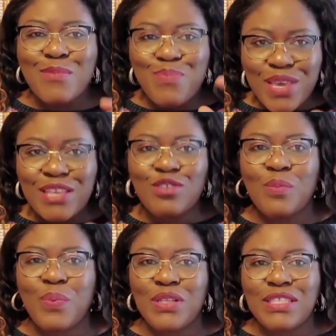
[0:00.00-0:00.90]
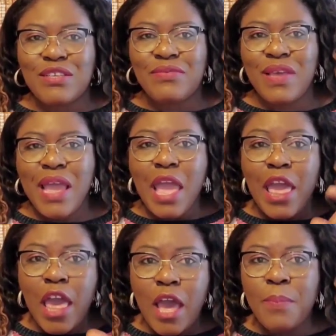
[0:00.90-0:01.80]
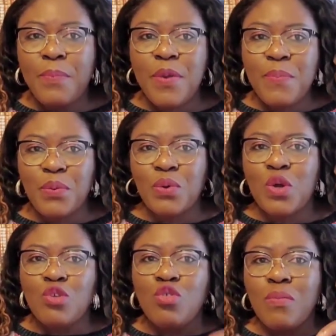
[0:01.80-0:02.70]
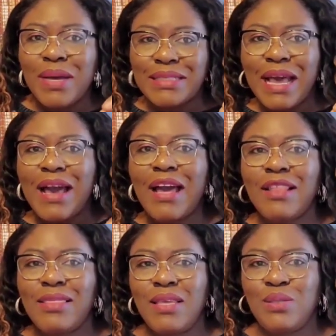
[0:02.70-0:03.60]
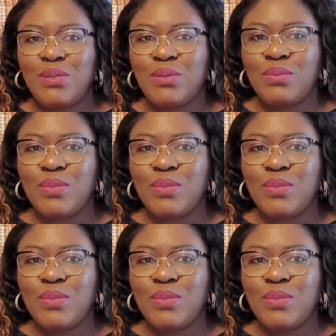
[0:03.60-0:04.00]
Being supportive. Help people no matter how little.